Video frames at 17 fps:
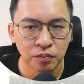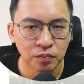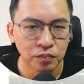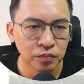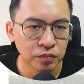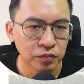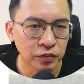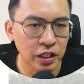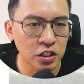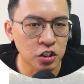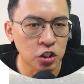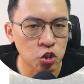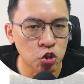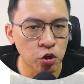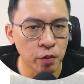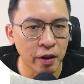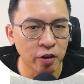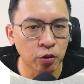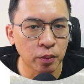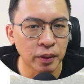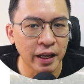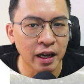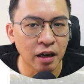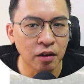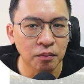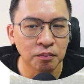This is the 3-bedroom
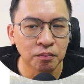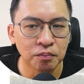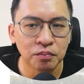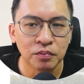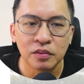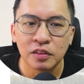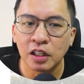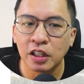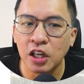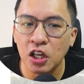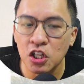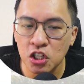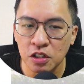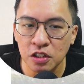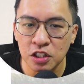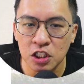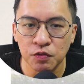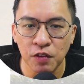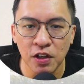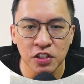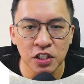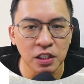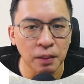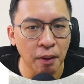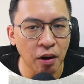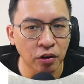layout. The kitchen is facing the
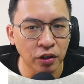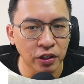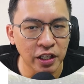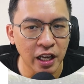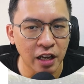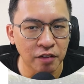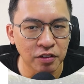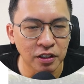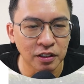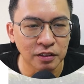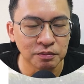balcony area.